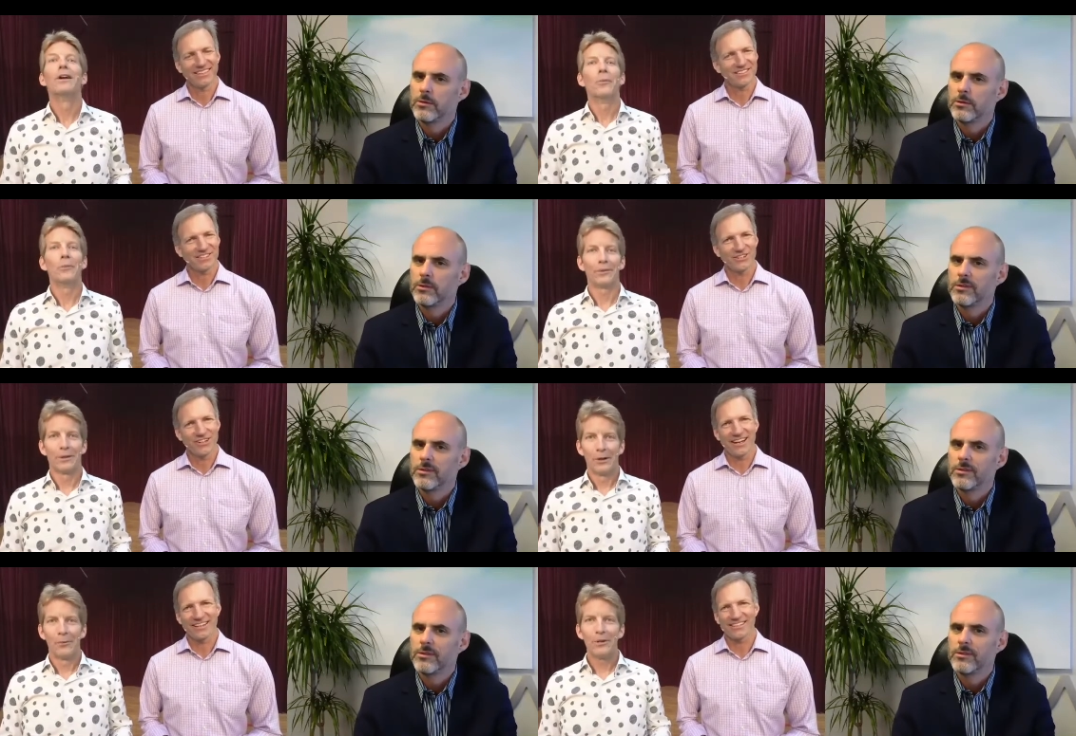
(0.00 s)
Speaker 1: we,
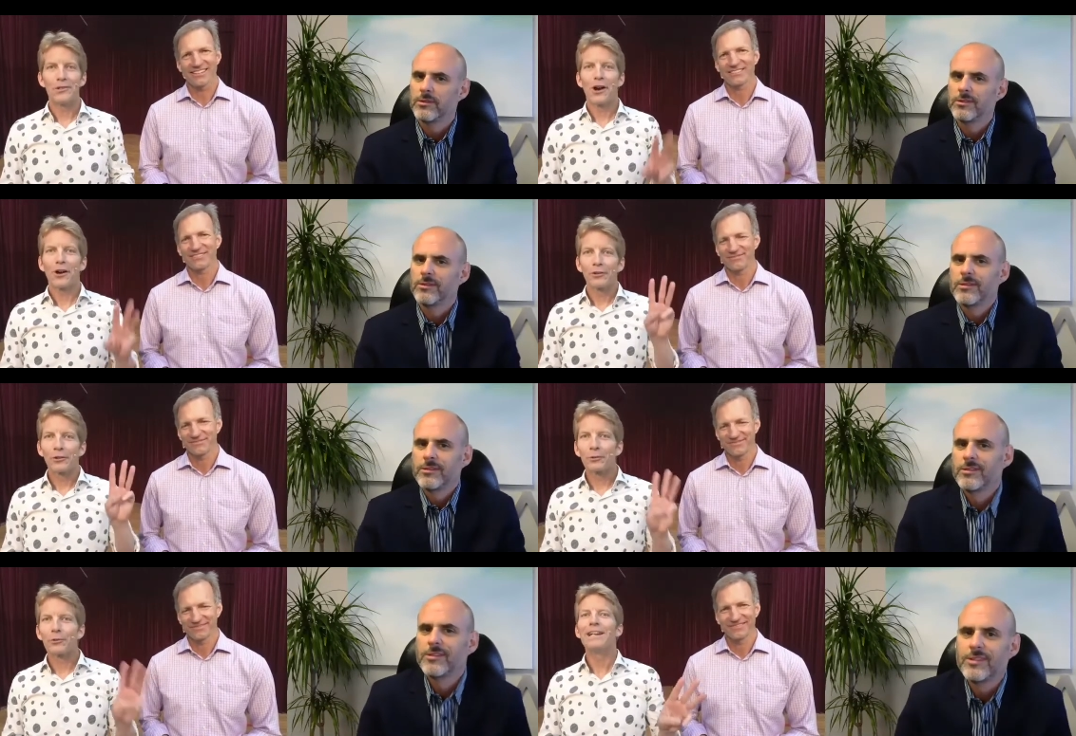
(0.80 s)
correct. We juggle
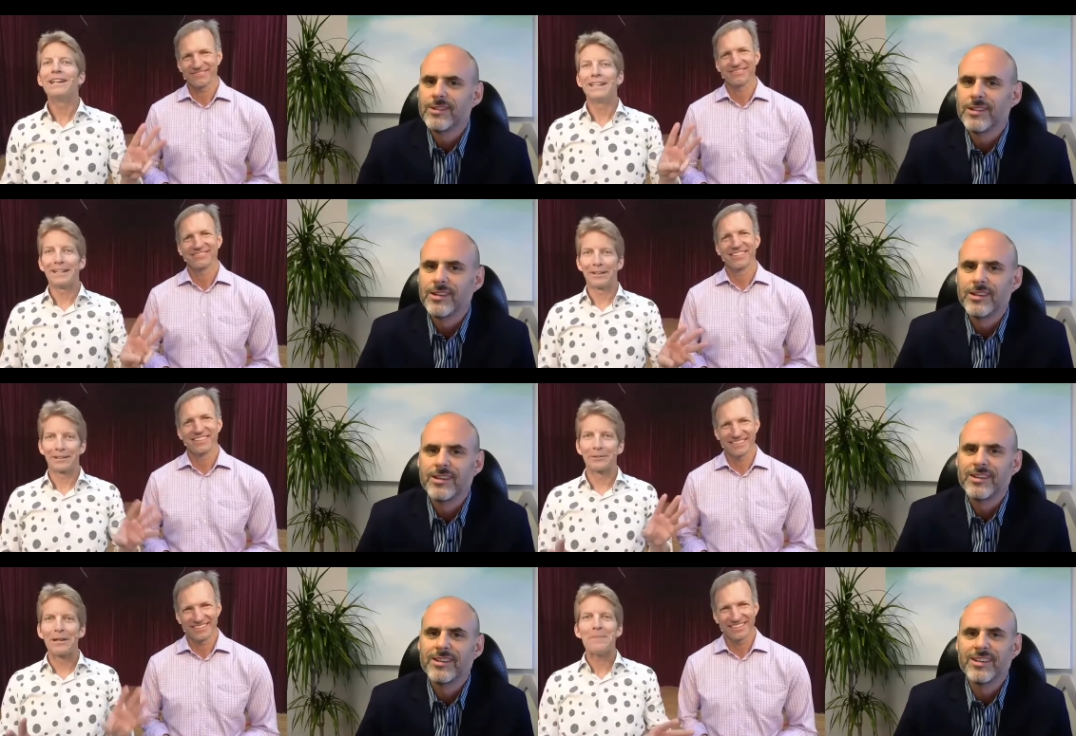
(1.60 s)
three,
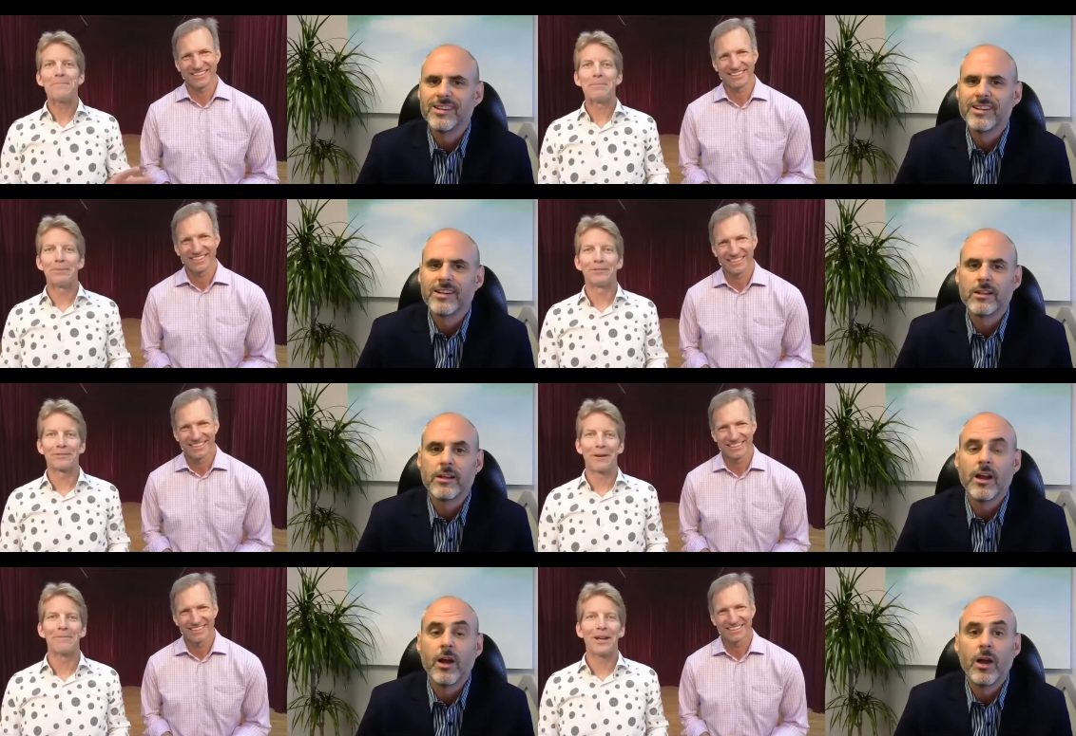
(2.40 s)
three people
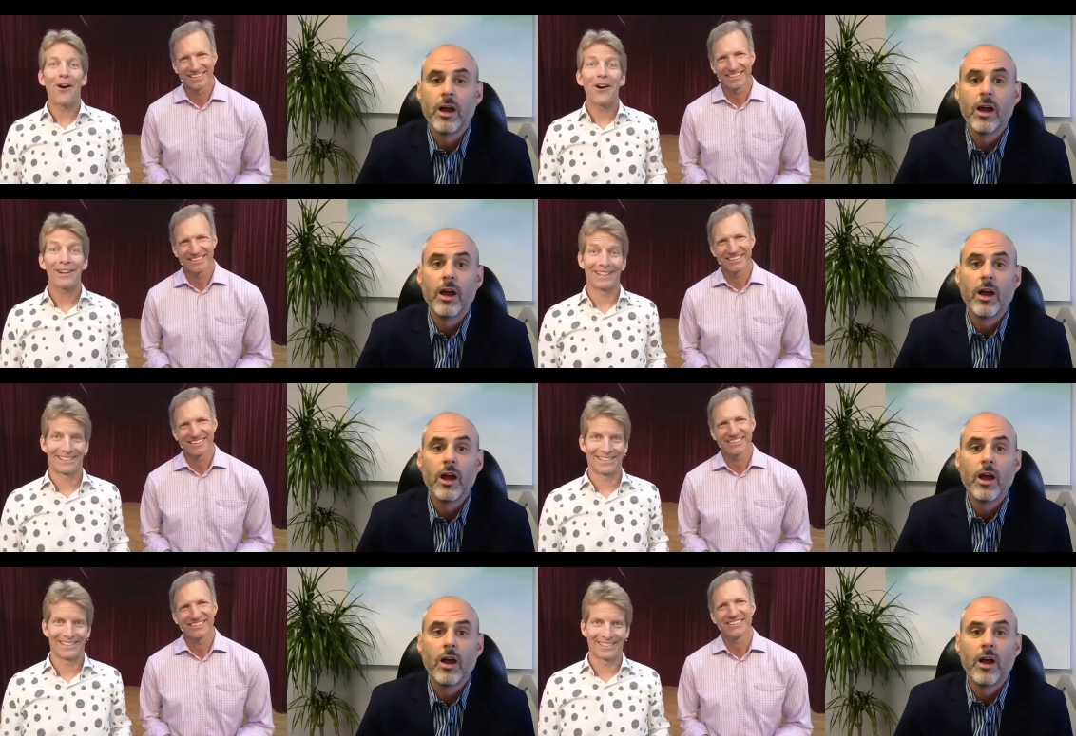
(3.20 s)
from the
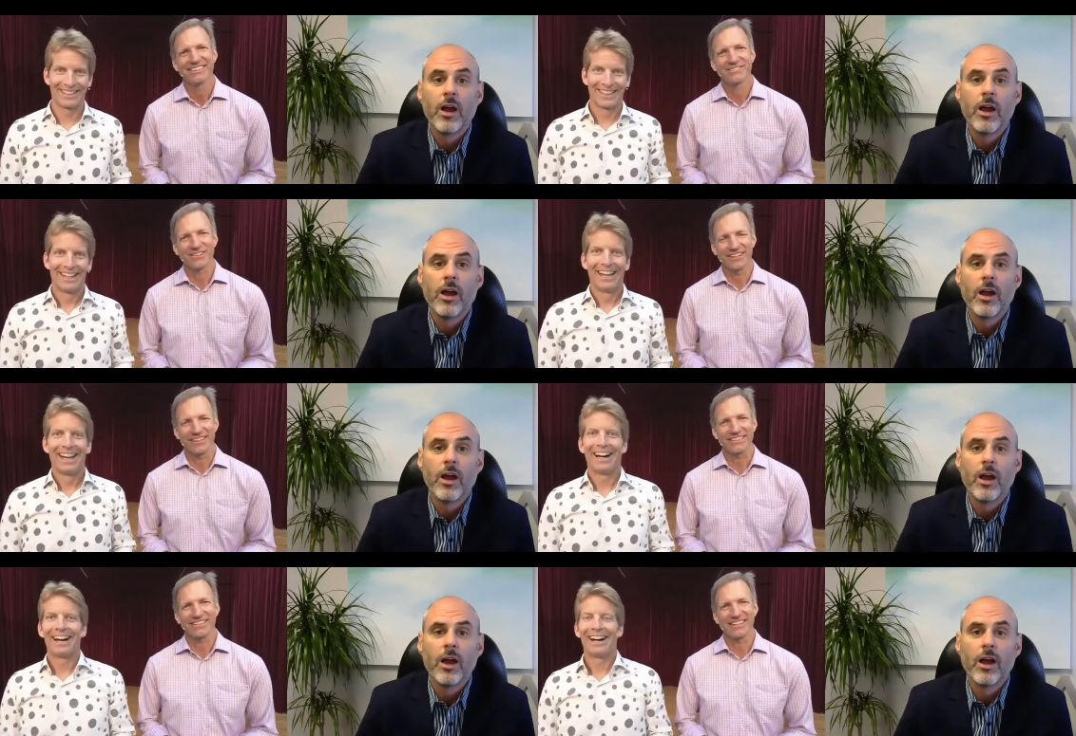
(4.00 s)
audience. Right.
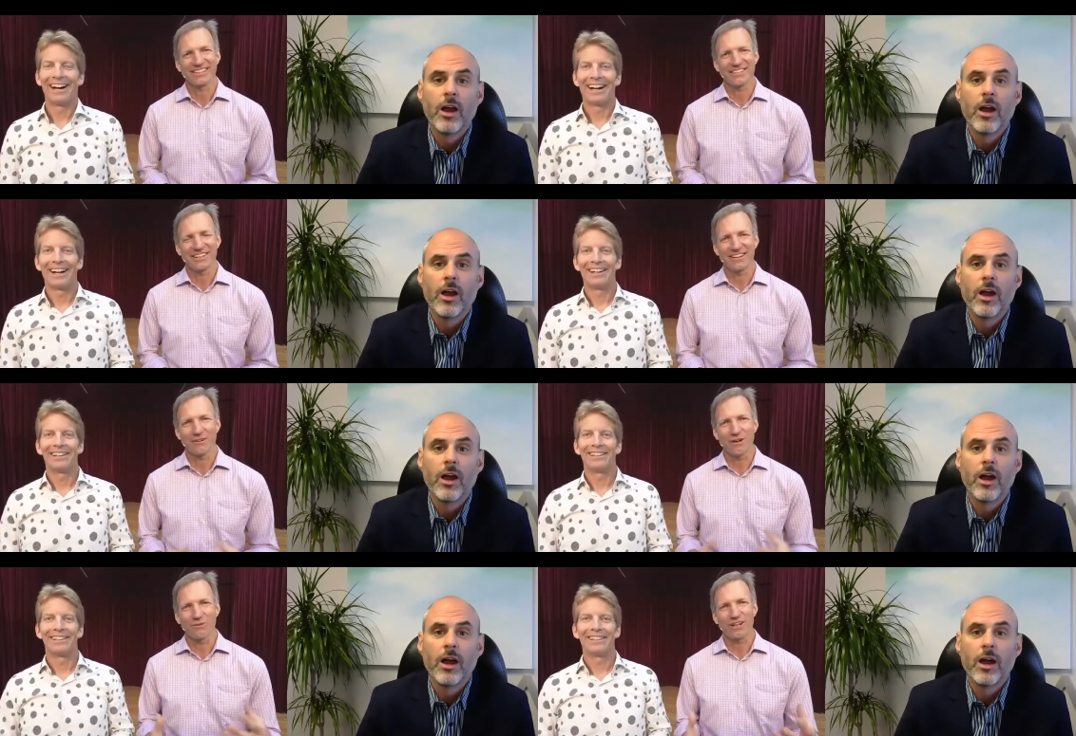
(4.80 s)
Speaker 2: It's uh,
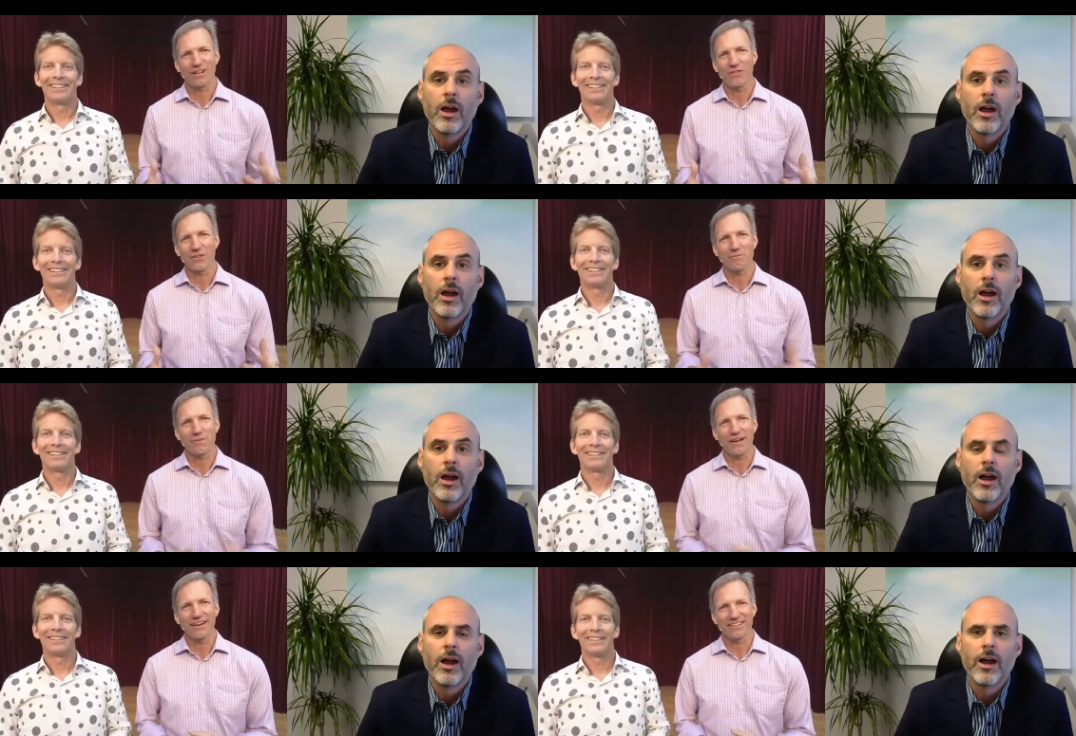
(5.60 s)
we call them. Uh,
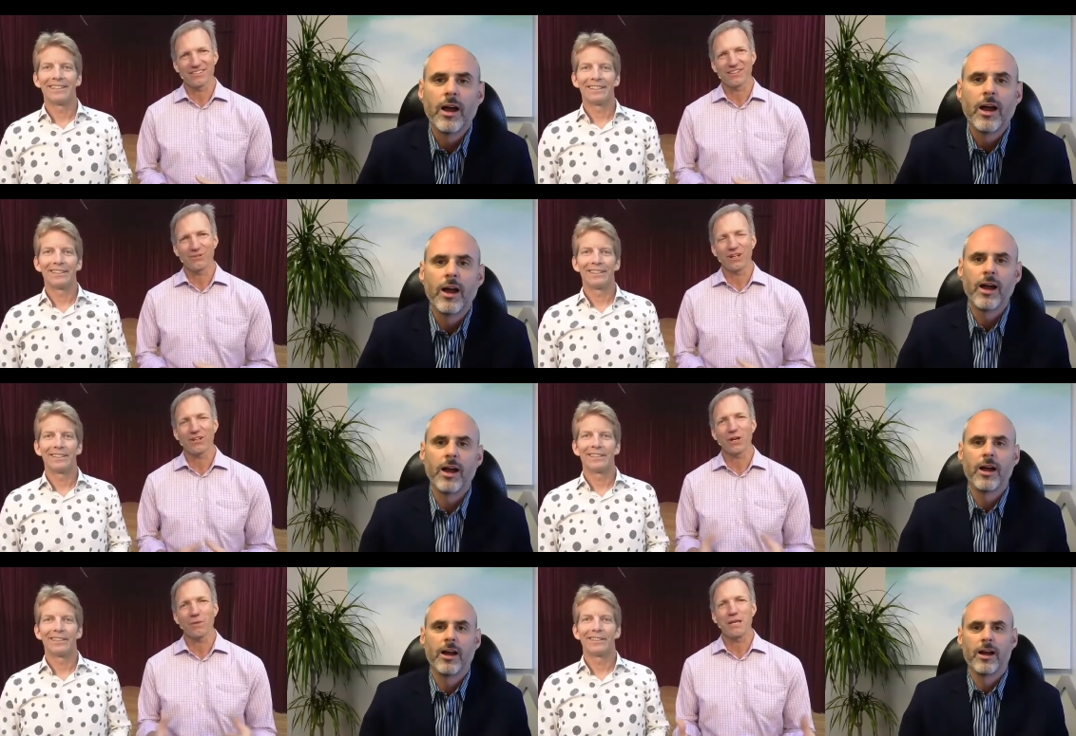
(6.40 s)
it's we call it our
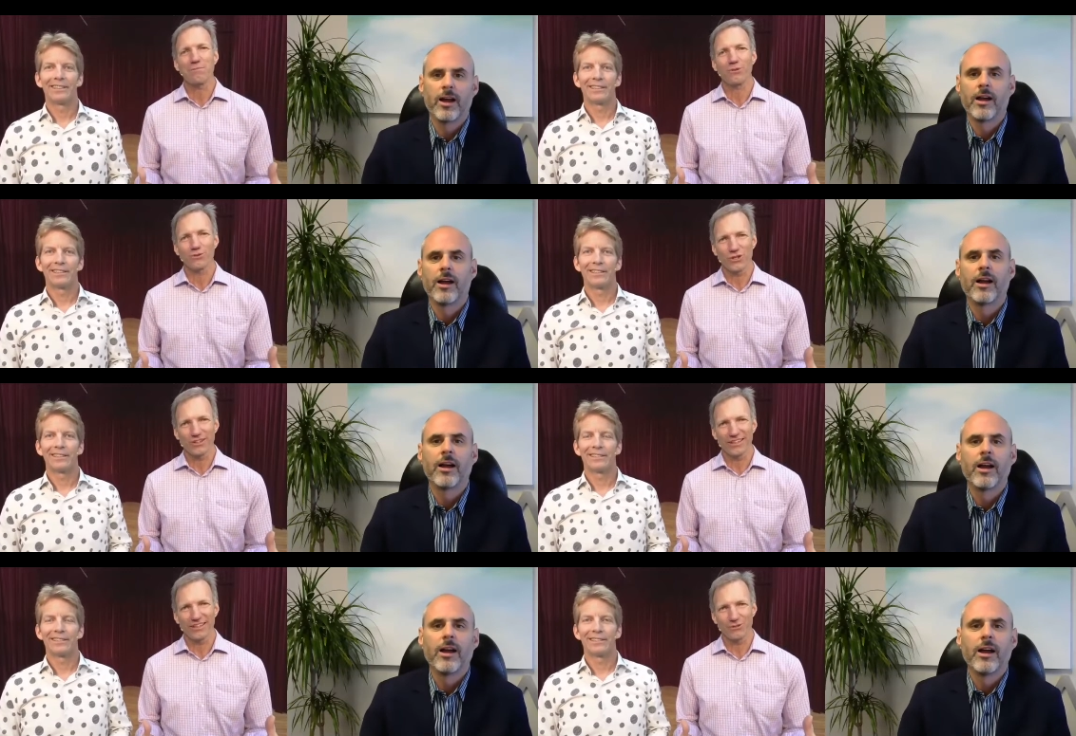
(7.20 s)
people
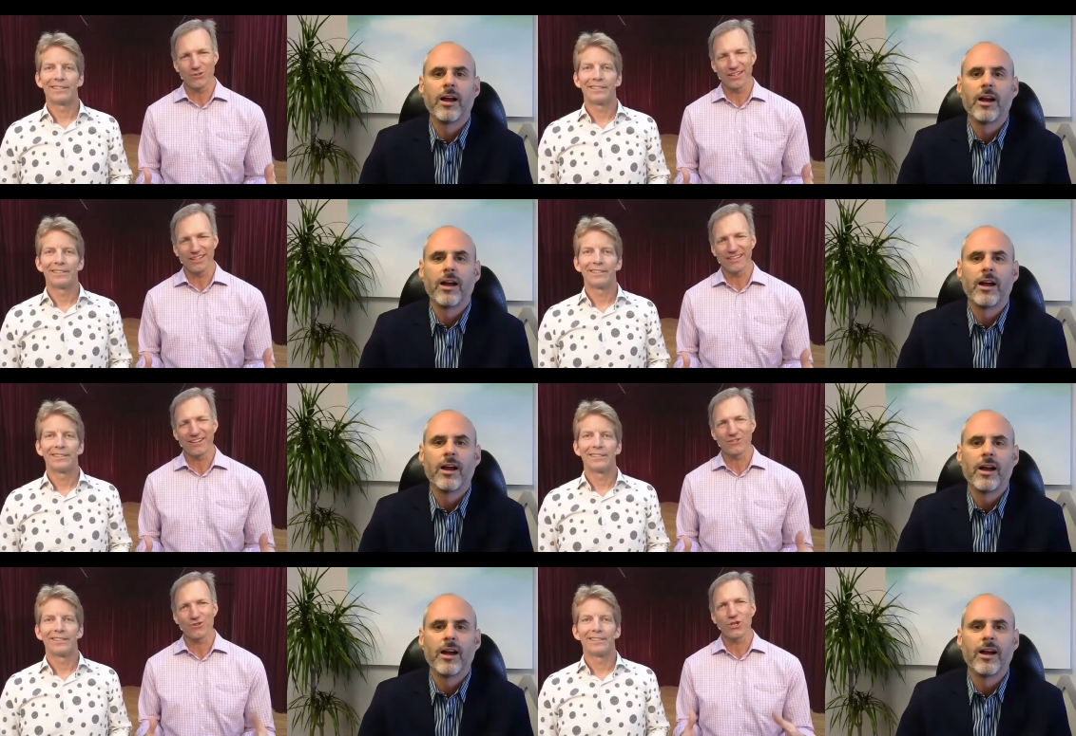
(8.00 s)
juggling routine, and they're
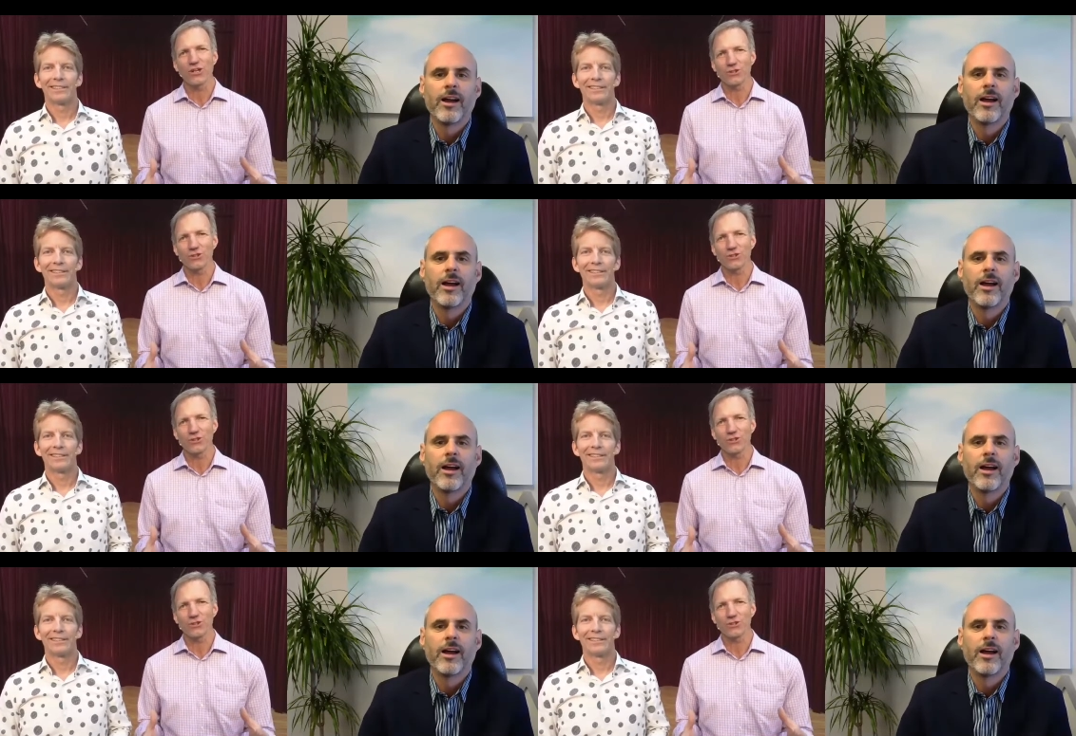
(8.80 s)
juggle